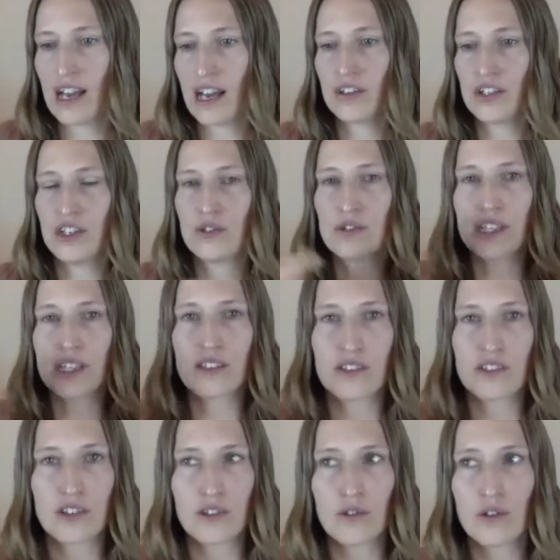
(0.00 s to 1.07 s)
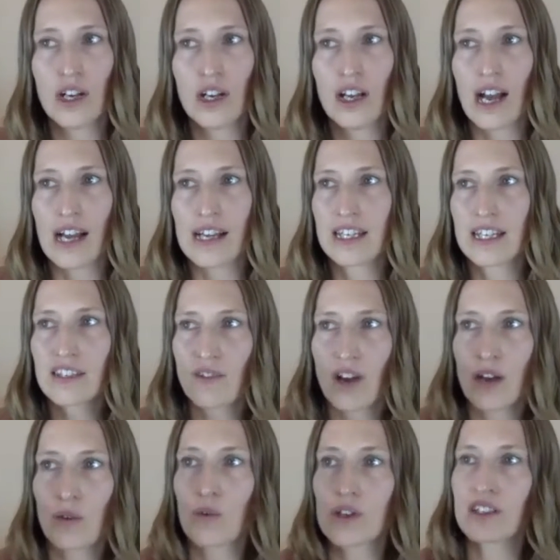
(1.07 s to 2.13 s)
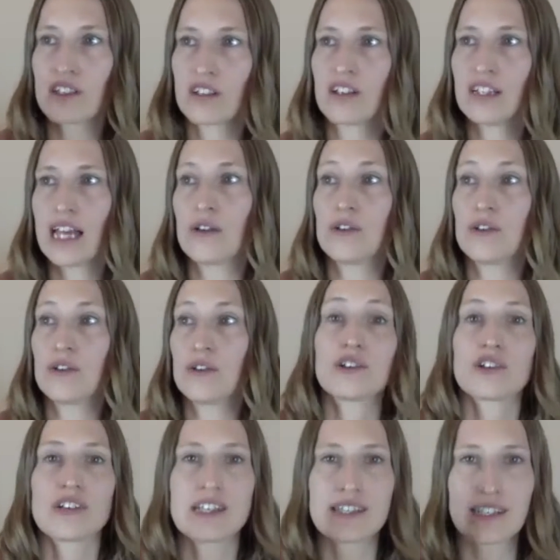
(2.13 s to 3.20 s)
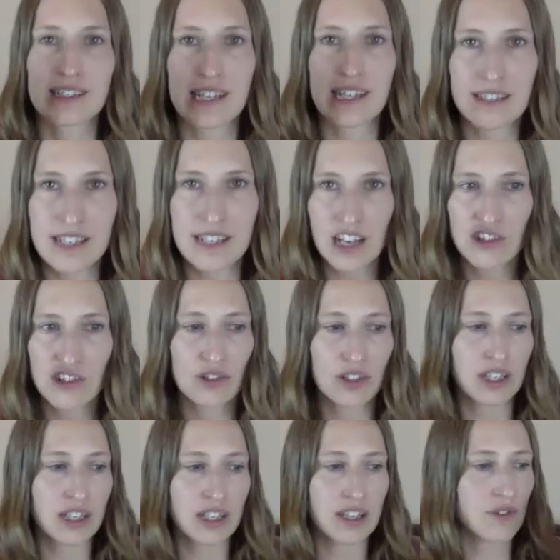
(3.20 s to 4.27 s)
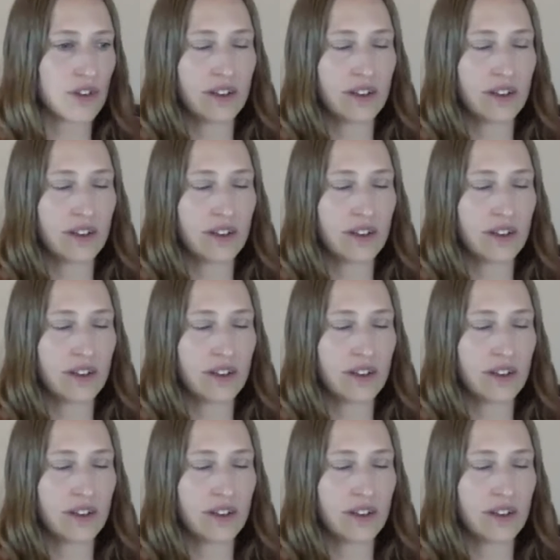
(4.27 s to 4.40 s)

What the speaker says: how to use it to identify what's going to allow you to create success naturally